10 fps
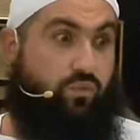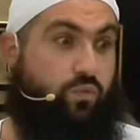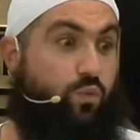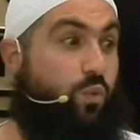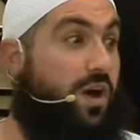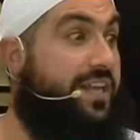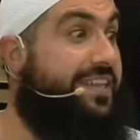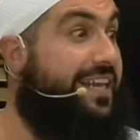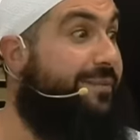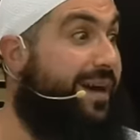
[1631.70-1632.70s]
What a
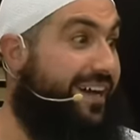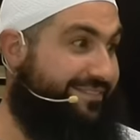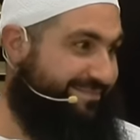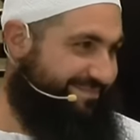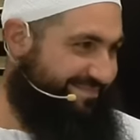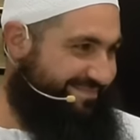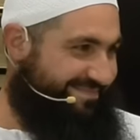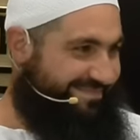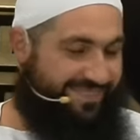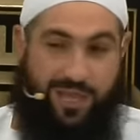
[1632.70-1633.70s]
dilemma.
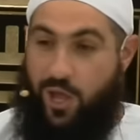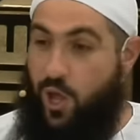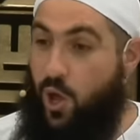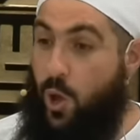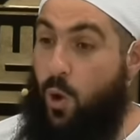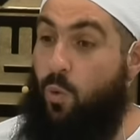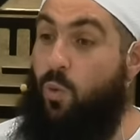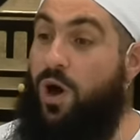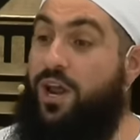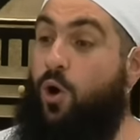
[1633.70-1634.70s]

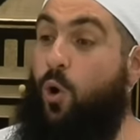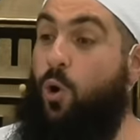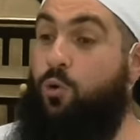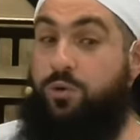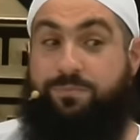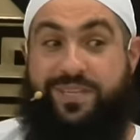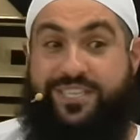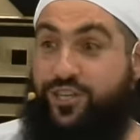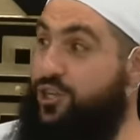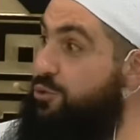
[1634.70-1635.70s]
What an awkward
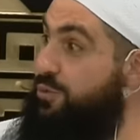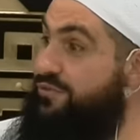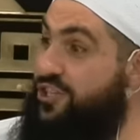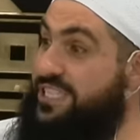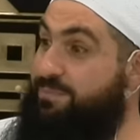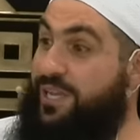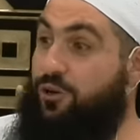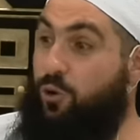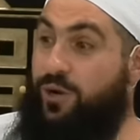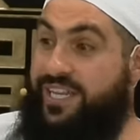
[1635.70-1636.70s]
position we've just been
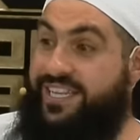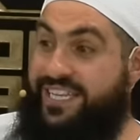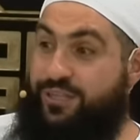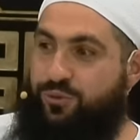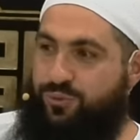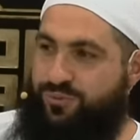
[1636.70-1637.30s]
cornered into.